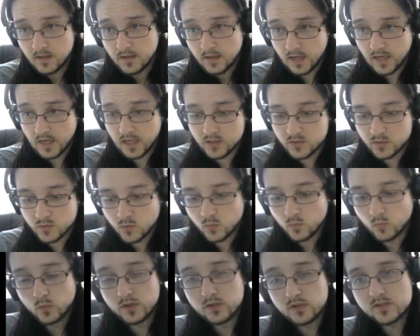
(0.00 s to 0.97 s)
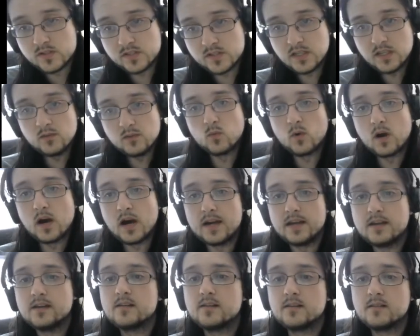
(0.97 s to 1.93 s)
And we'll see
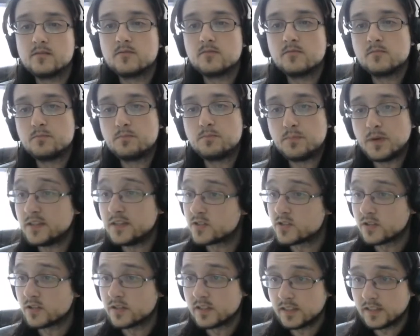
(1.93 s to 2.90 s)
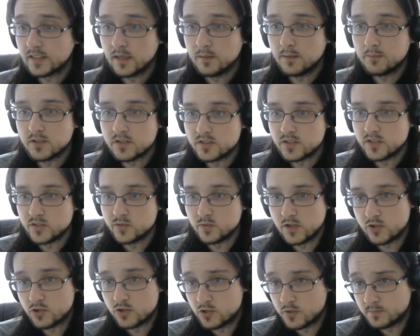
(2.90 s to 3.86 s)
why based on the game
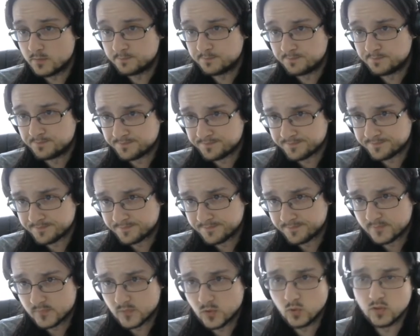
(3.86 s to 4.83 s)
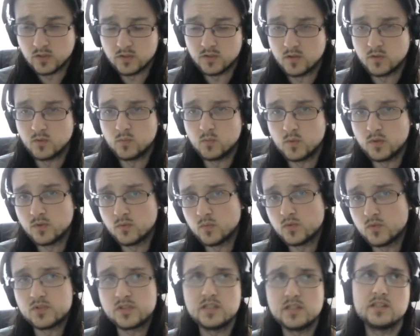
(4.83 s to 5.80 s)
continuation. Or
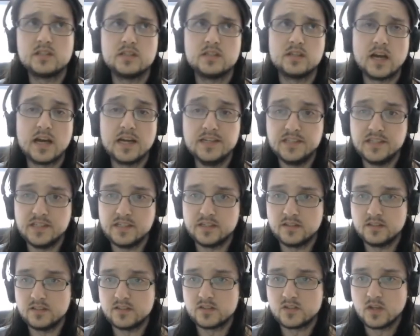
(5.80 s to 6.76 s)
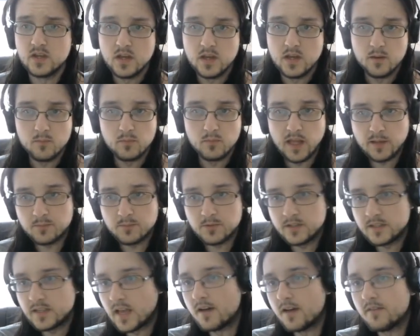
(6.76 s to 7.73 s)
we'll see the idea at least. Black
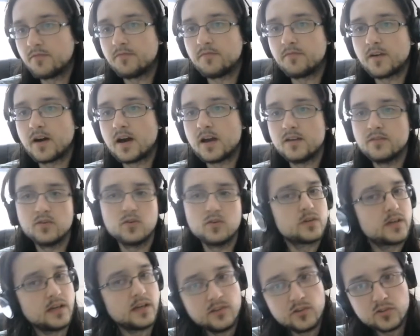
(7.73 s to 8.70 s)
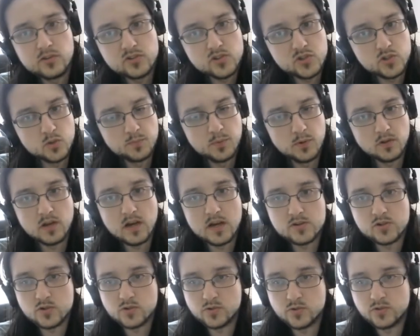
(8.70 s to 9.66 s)
played f5. Okay, looks super
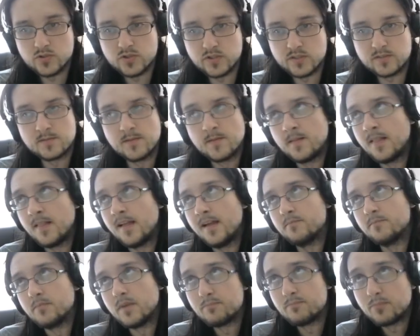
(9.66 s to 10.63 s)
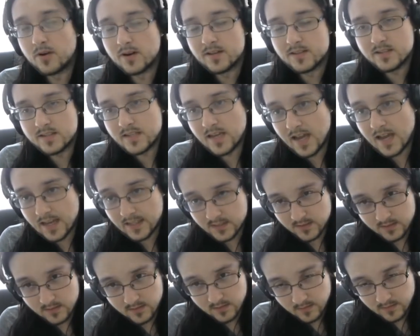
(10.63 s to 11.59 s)
logical. Just my pawn's attacked.
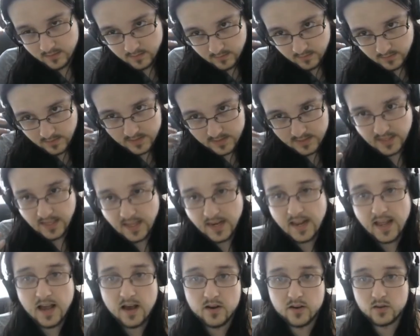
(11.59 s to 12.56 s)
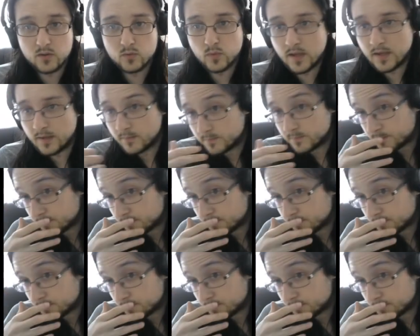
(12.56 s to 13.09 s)
Let's get it out of the way.